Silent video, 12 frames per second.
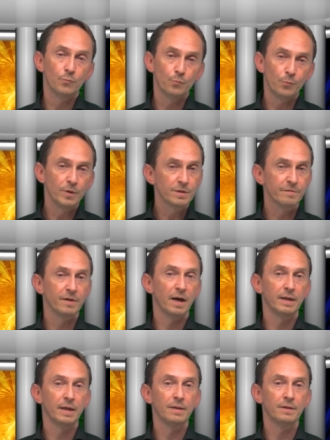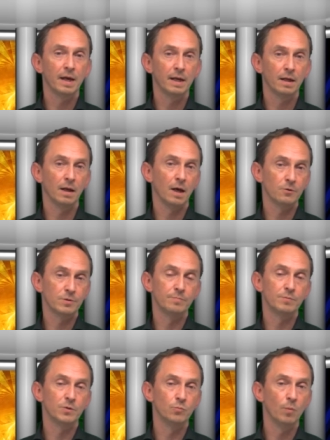PrinterVana then allows them
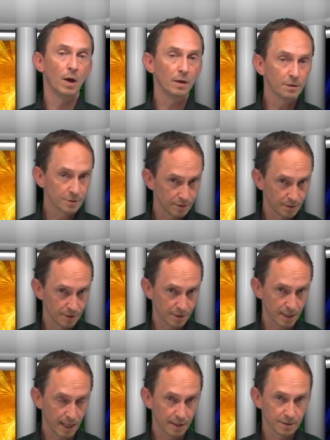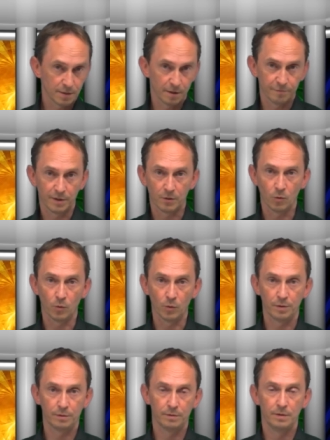to monitor the status of their
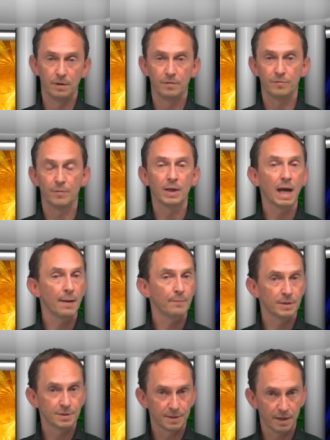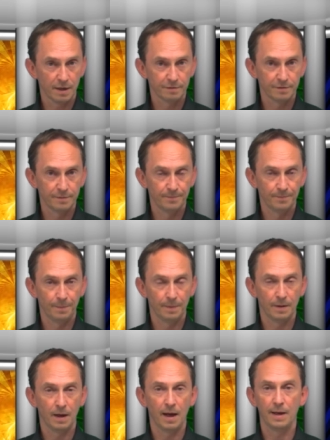order from the app itself.
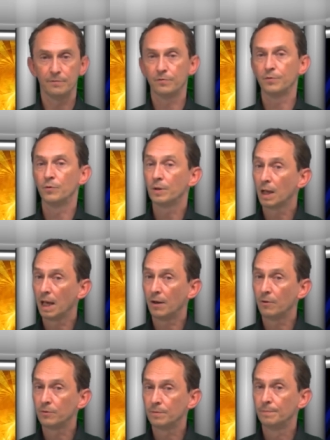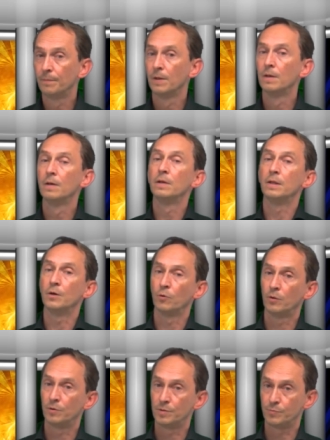And through the cloud, the
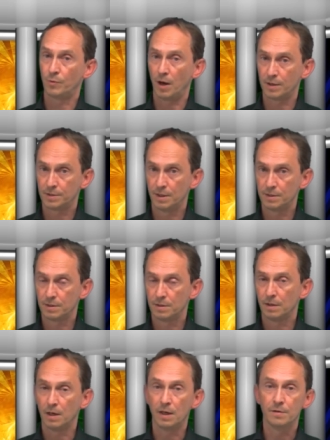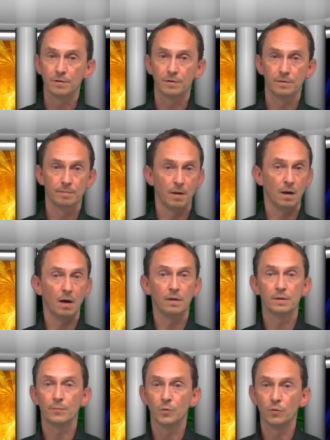order is processed either
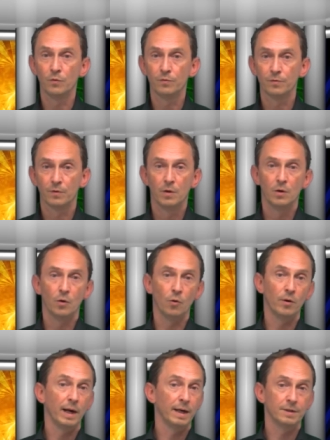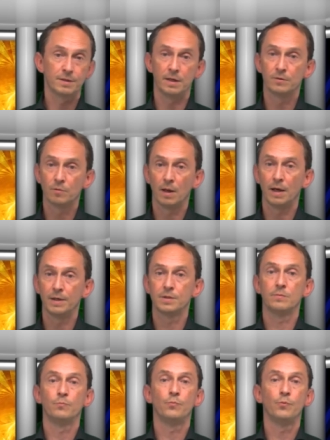on the booth or at a
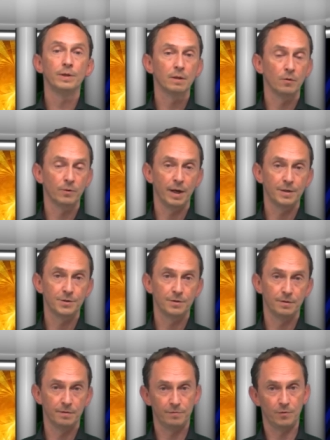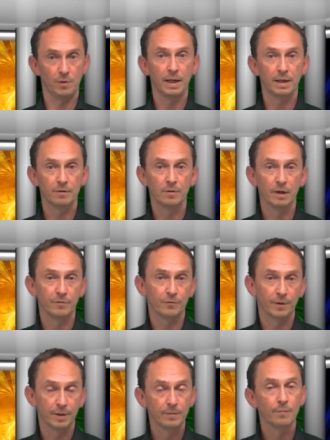centralized print location for later
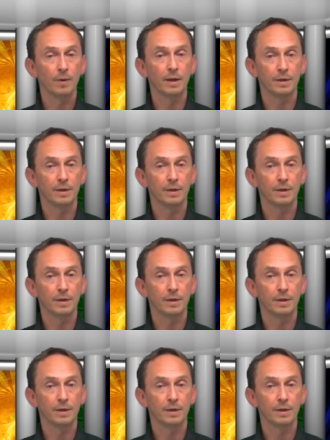delivery by the